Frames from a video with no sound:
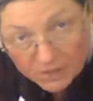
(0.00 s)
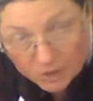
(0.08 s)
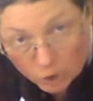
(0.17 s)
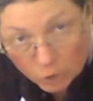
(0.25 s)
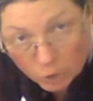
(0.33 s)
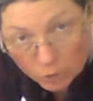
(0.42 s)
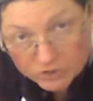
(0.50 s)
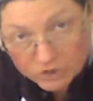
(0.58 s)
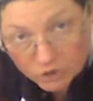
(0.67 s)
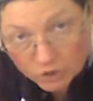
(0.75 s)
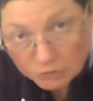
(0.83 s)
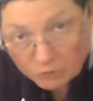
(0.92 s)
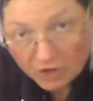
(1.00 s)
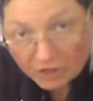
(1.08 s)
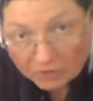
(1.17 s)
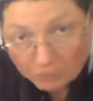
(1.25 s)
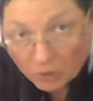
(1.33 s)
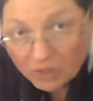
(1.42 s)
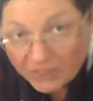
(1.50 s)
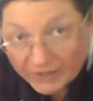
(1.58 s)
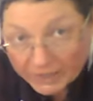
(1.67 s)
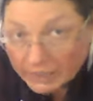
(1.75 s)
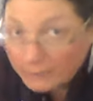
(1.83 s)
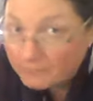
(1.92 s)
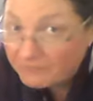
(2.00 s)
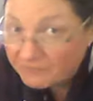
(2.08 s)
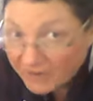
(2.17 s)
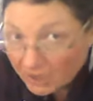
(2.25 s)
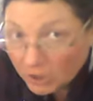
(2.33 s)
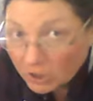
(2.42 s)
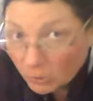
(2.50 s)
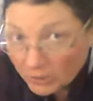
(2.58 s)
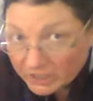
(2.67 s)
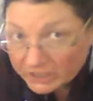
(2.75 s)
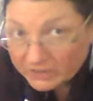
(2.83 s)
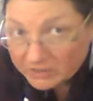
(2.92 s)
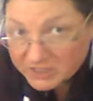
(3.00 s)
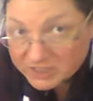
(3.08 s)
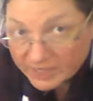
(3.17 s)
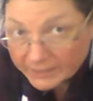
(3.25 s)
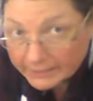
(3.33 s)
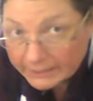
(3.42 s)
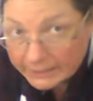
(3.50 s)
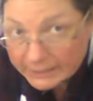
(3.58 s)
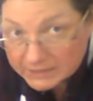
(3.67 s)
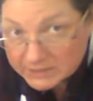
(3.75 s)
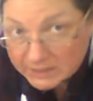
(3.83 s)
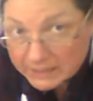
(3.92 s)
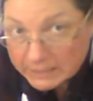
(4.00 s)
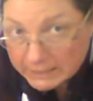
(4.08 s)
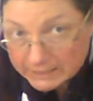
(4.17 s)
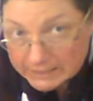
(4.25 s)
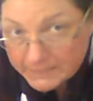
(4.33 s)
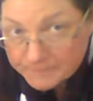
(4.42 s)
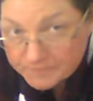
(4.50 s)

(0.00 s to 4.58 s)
your cornstarch broth will thicken up very quickly the second it hits the heat.